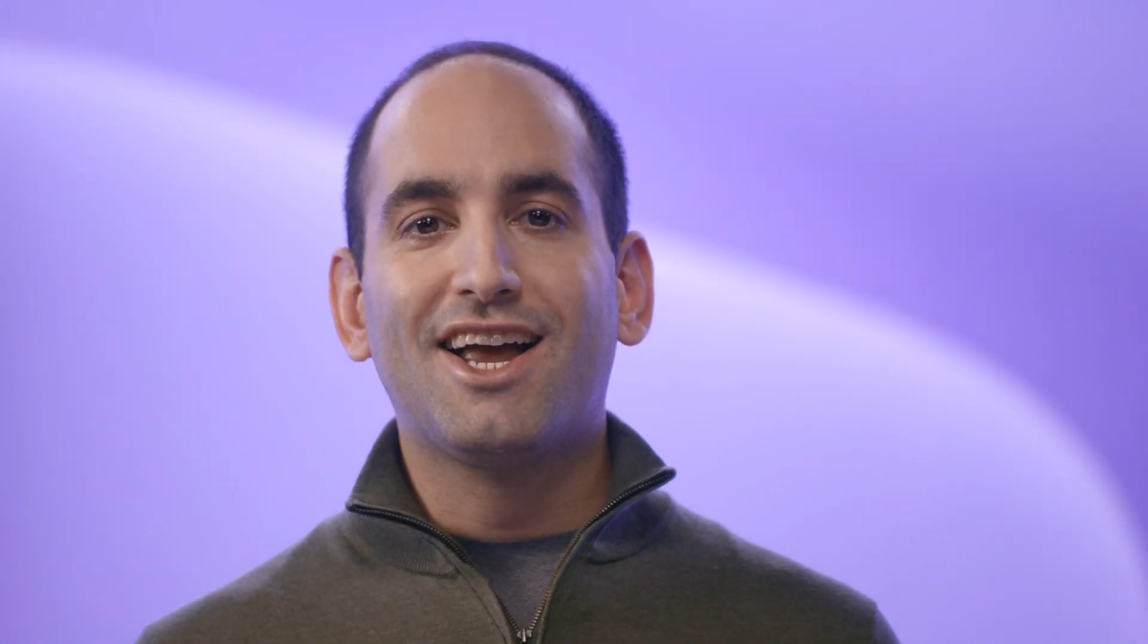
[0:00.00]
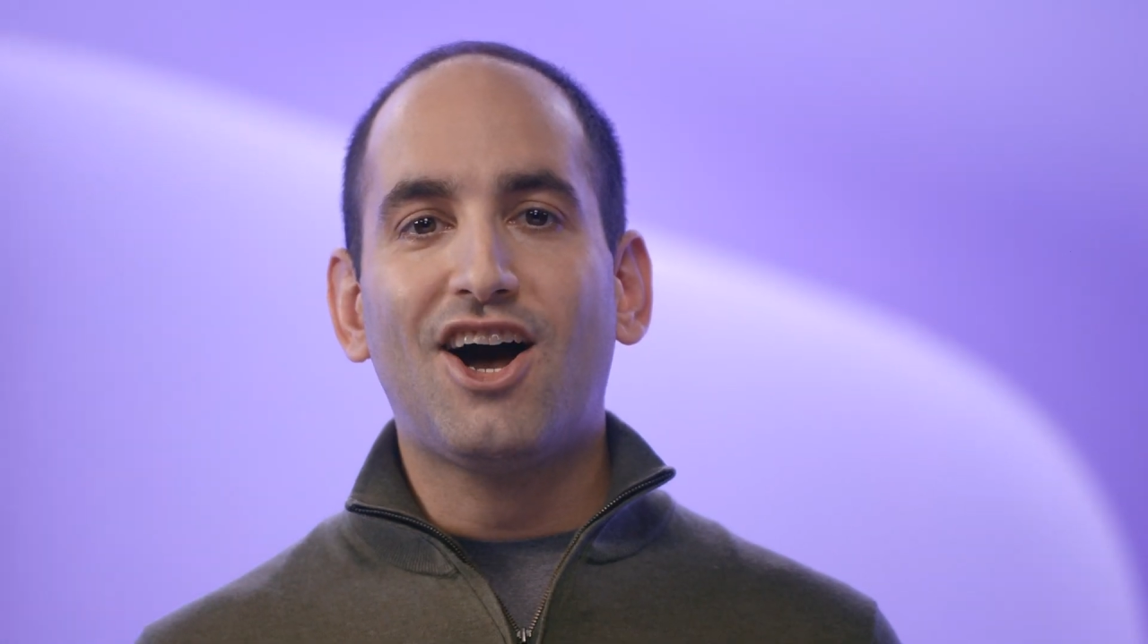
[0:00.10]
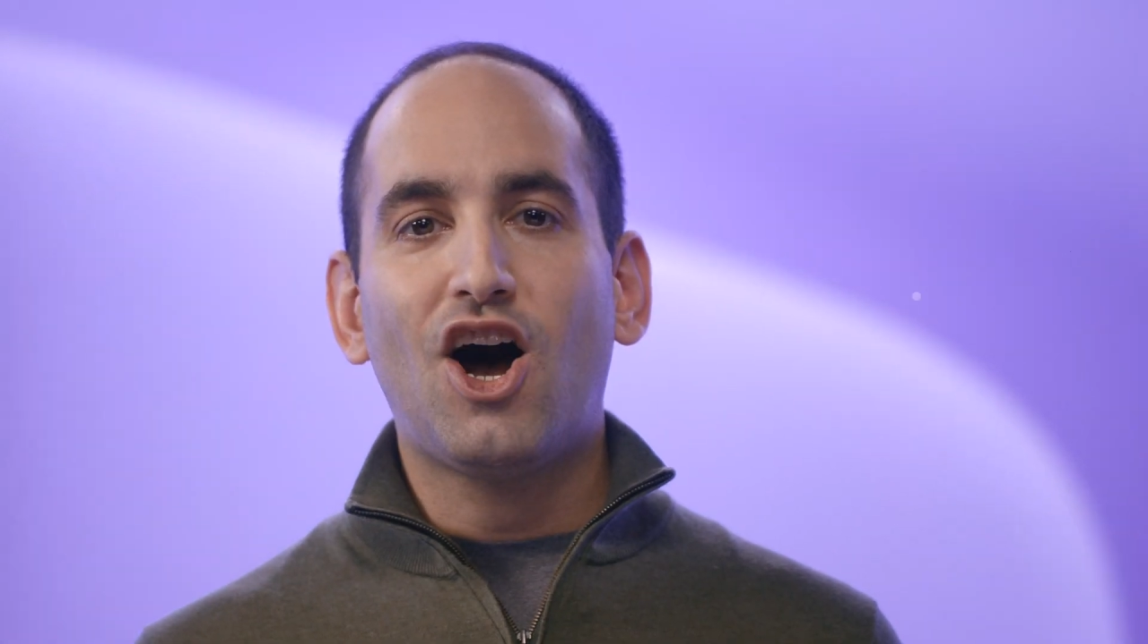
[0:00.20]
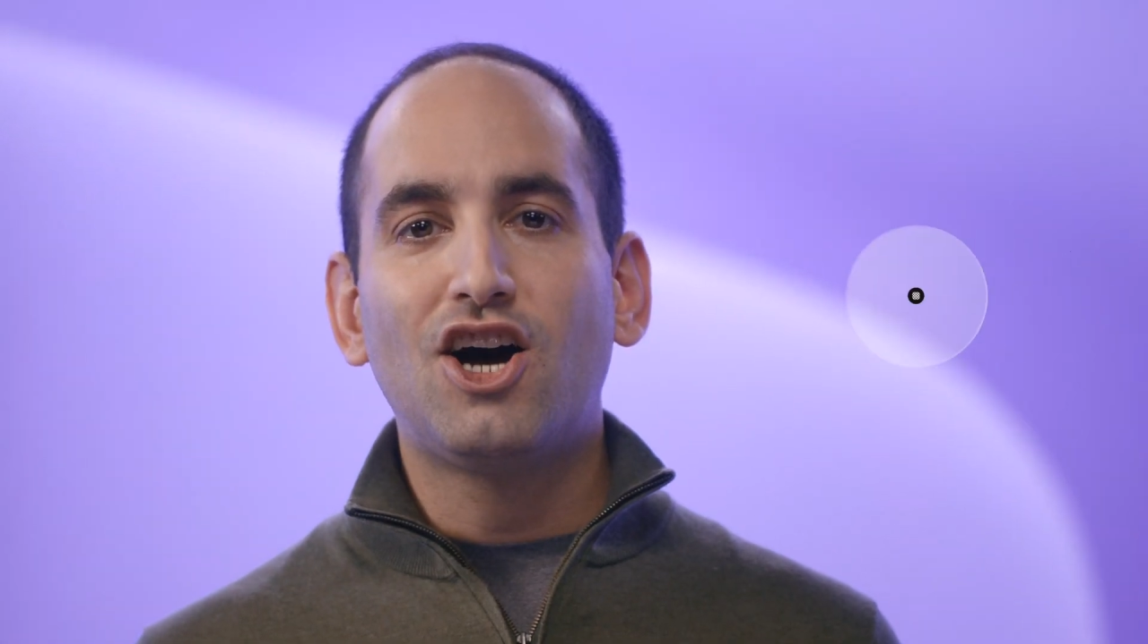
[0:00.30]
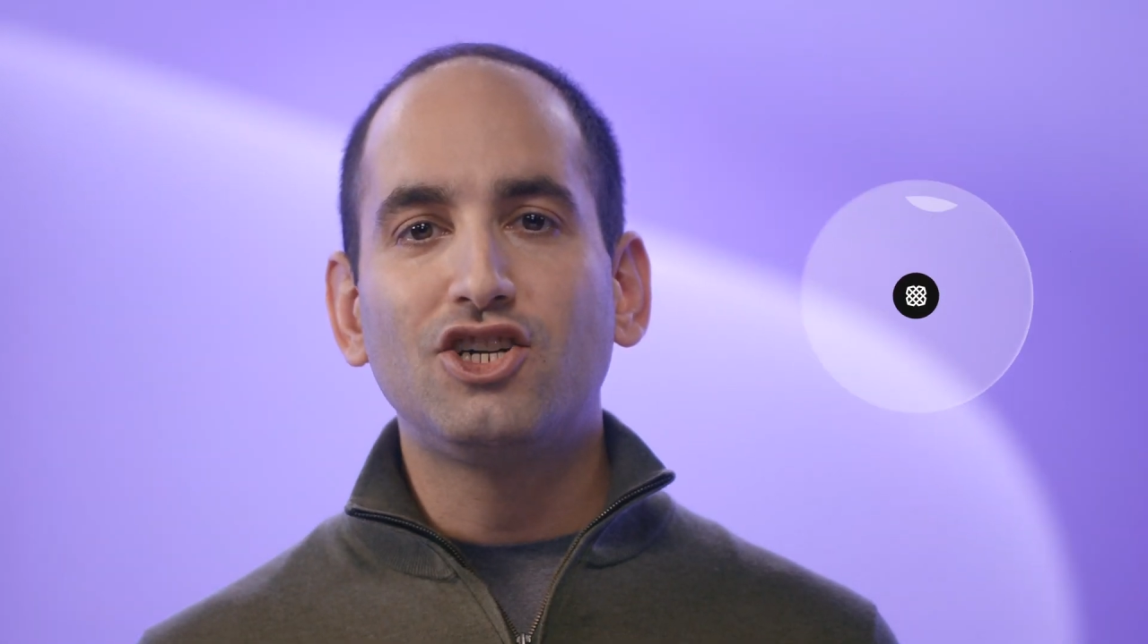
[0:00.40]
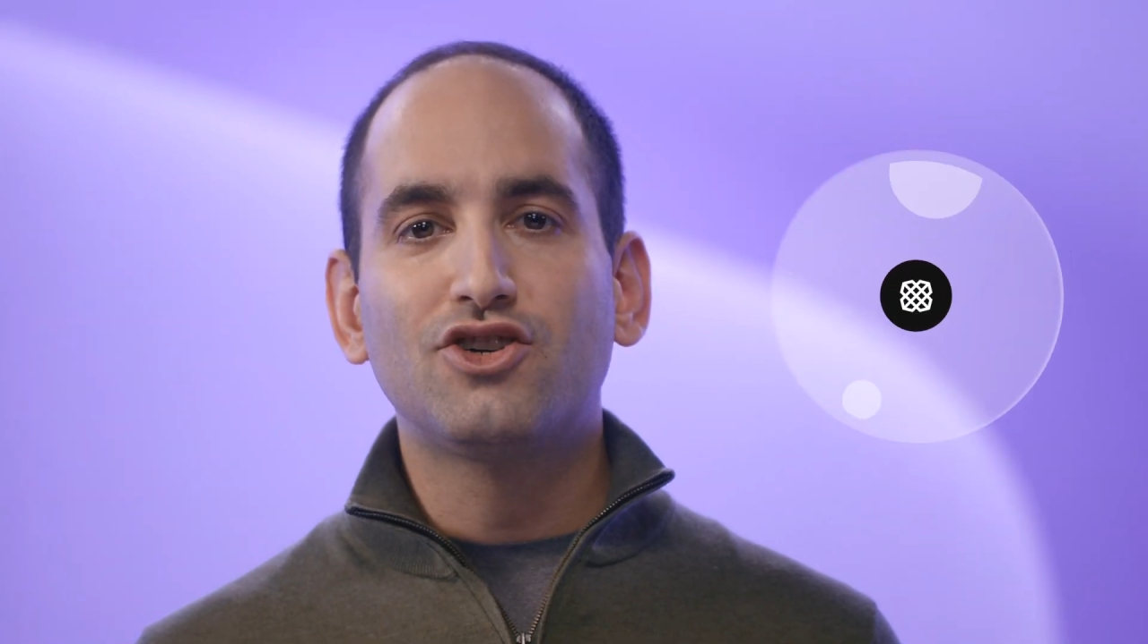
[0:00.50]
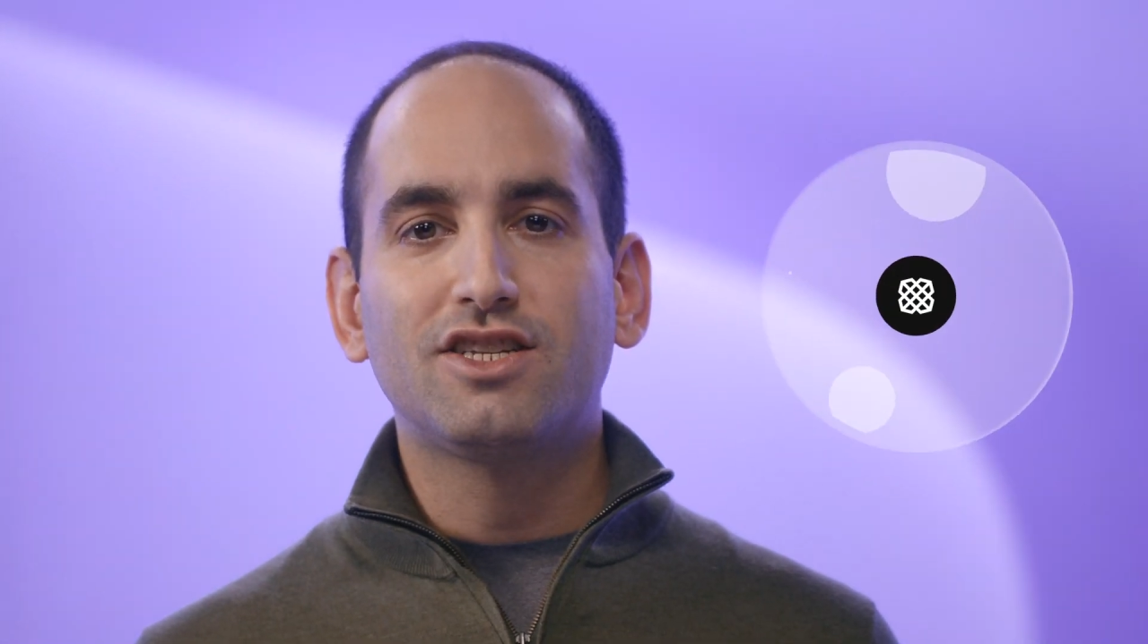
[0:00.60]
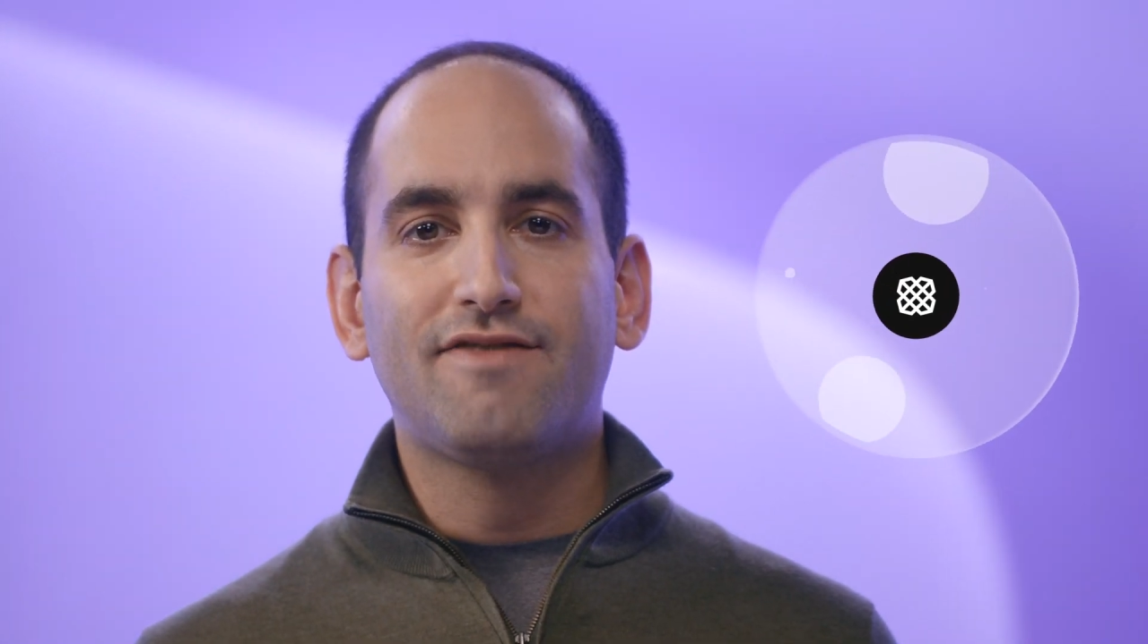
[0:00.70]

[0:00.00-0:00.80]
hundreds of